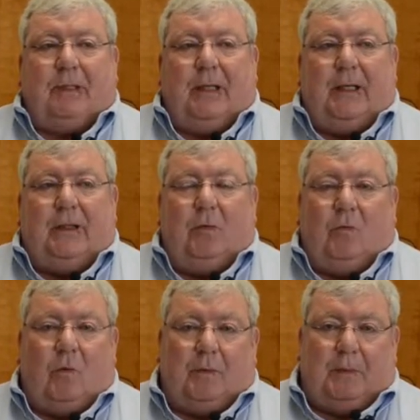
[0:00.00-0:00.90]
in the
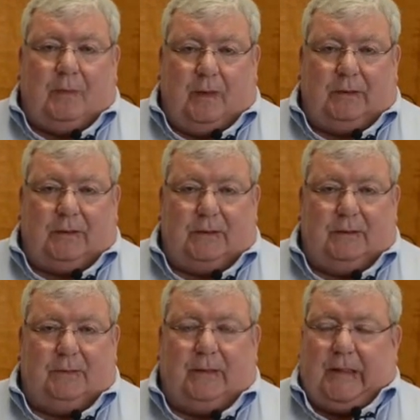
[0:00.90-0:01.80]
warmer months,
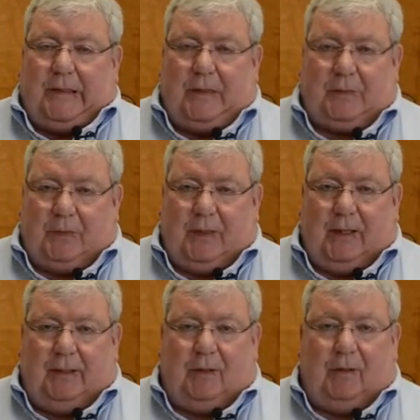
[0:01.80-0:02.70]
in the
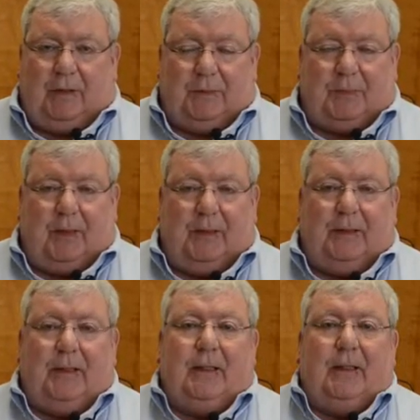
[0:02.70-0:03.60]
spring, early spring,
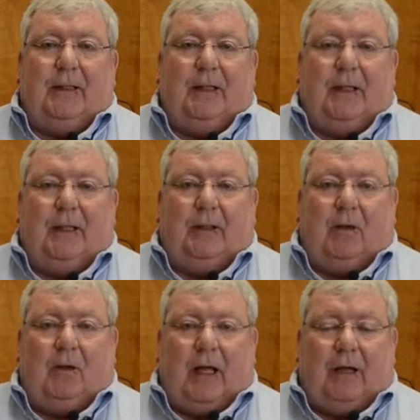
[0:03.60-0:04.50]
and
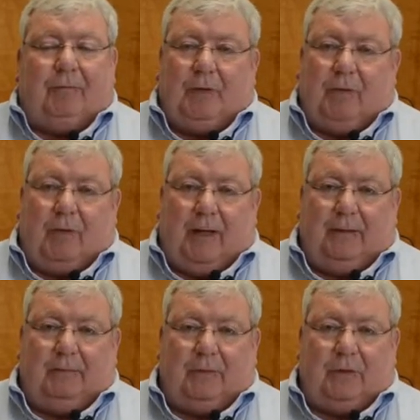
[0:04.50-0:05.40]
after a
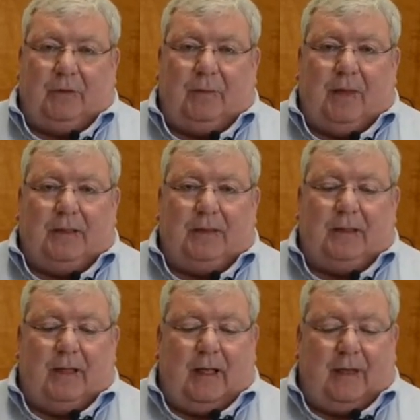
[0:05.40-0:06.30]
rain.
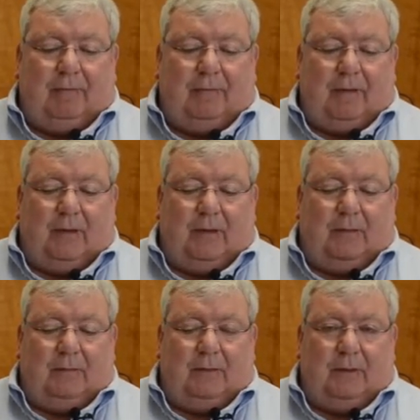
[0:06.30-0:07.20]
Termites have
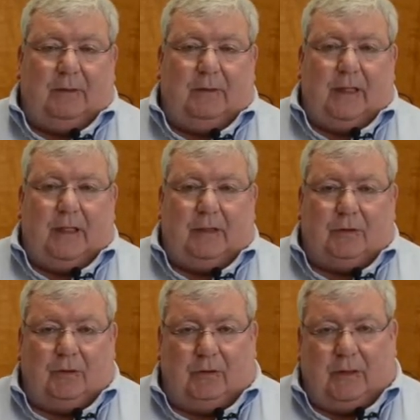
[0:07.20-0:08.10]
an
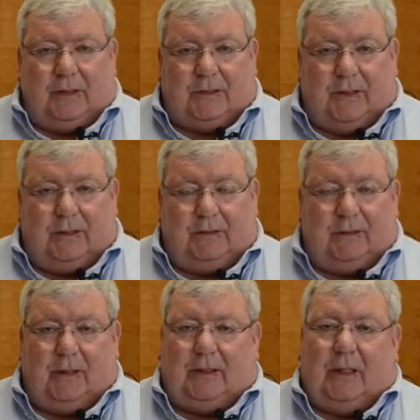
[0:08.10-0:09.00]
internal instinct
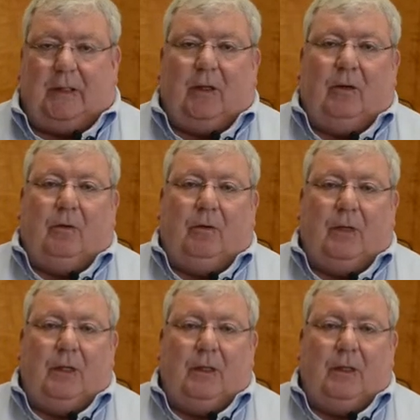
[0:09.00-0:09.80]
that they know